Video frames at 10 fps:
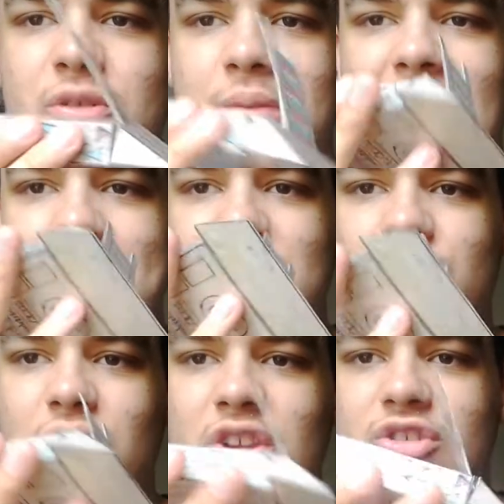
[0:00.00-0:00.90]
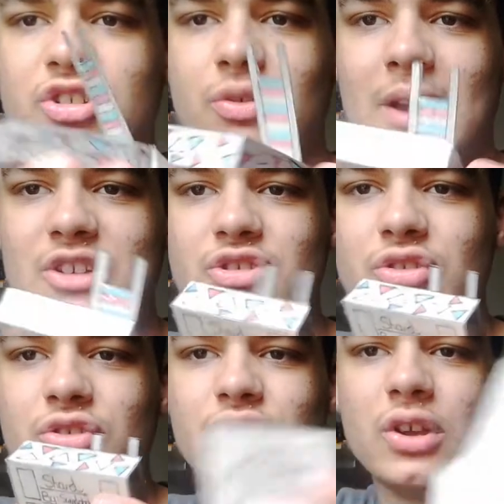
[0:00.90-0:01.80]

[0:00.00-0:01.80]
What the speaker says: them, get them into tricky situations.